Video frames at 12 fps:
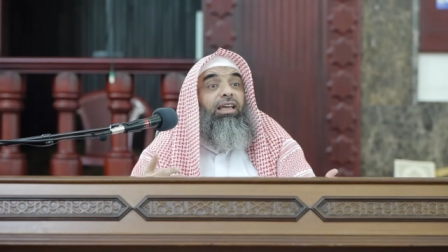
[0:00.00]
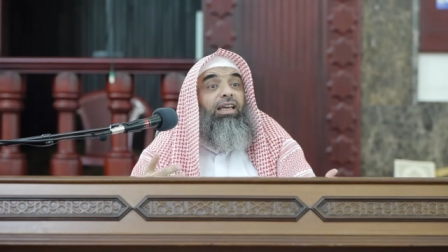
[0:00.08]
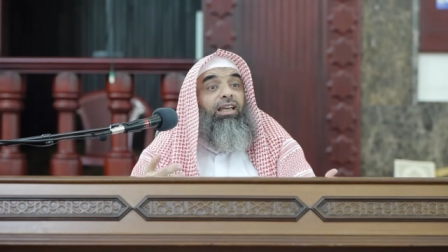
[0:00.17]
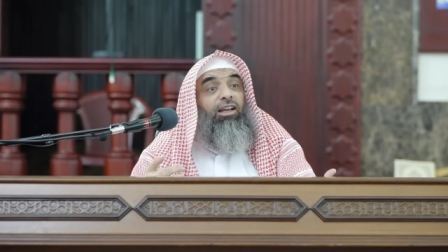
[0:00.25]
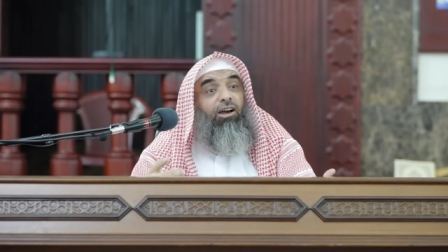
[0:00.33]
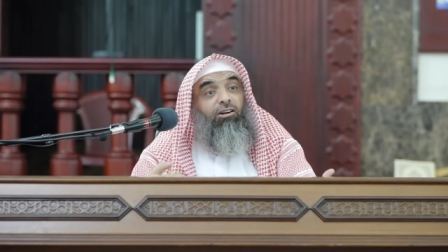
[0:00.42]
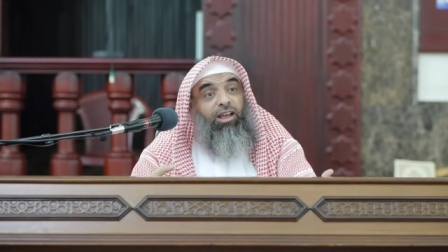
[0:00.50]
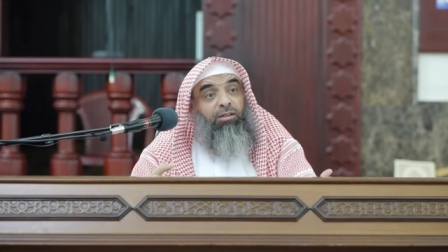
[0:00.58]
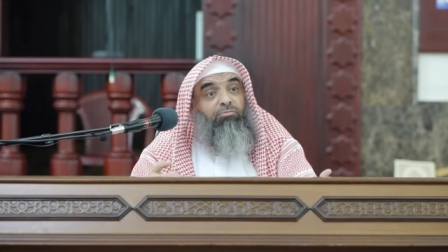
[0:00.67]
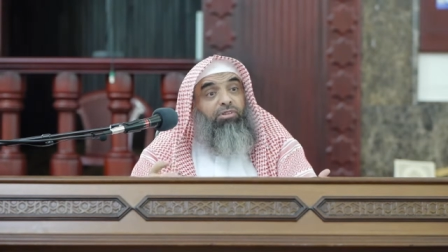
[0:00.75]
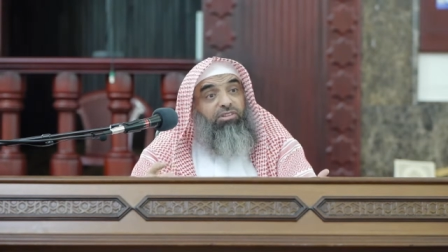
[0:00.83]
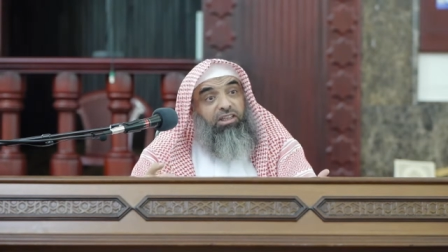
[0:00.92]
in our
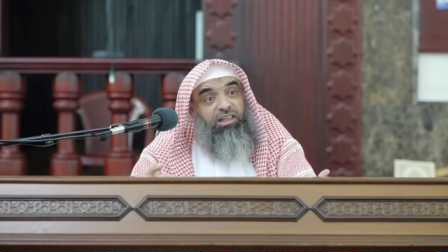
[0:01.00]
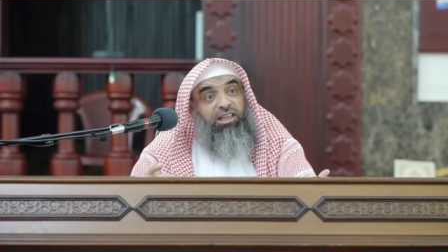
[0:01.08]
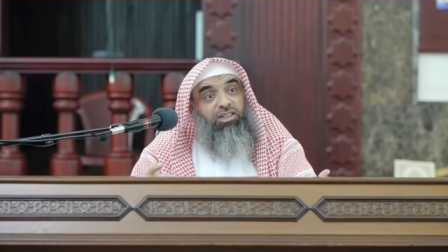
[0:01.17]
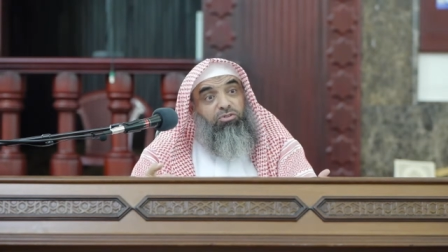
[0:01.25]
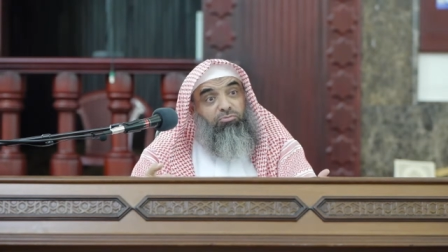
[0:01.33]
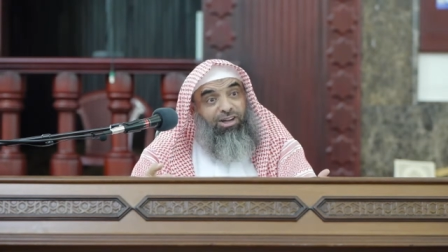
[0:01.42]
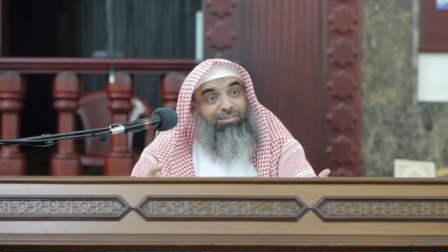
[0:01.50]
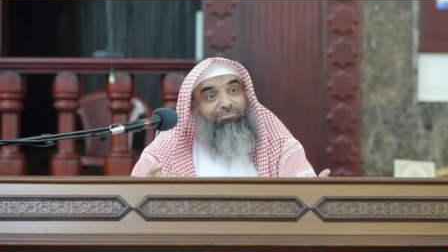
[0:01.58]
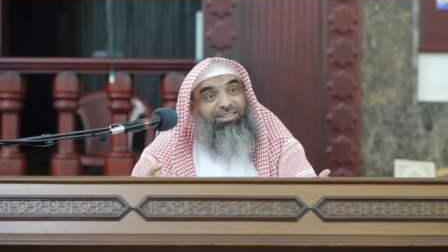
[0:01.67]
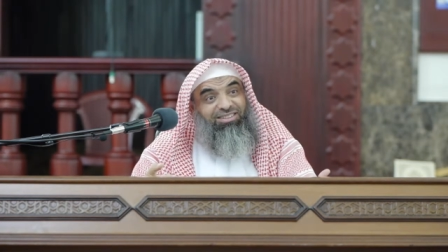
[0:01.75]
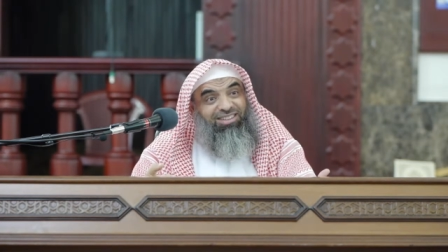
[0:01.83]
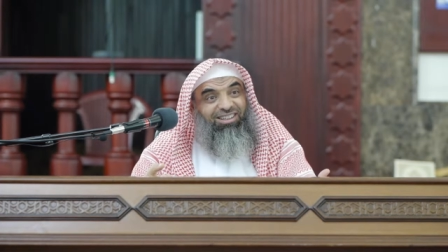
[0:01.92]
enmity against Muhammad